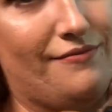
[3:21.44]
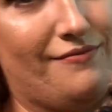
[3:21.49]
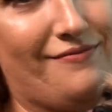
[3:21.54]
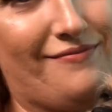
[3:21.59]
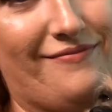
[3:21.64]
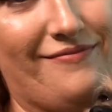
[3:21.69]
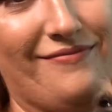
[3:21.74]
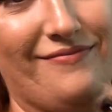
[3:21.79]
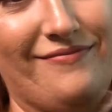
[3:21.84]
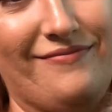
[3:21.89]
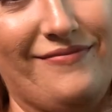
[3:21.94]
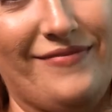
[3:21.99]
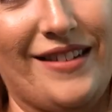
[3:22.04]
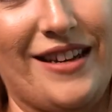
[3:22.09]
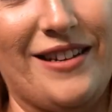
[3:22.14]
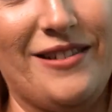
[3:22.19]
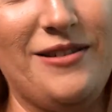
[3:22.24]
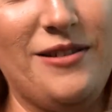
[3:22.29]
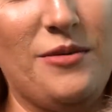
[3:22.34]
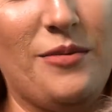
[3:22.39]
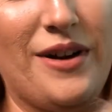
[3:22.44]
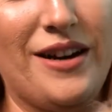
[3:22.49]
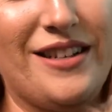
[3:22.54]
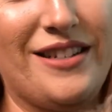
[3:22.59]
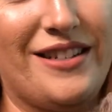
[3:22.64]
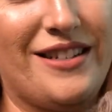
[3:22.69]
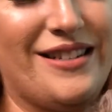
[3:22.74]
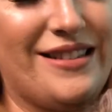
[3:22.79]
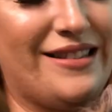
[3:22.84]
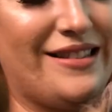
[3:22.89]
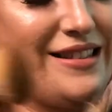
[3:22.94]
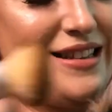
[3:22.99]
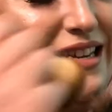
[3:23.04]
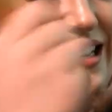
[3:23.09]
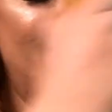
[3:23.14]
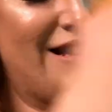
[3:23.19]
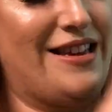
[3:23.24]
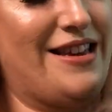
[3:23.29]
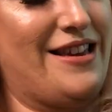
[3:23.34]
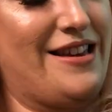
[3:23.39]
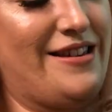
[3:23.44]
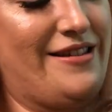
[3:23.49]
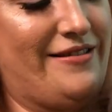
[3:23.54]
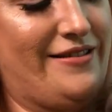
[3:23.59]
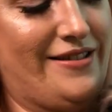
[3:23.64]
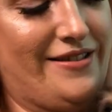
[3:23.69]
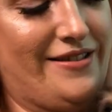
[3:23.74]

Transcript: I don't know why she's licking it.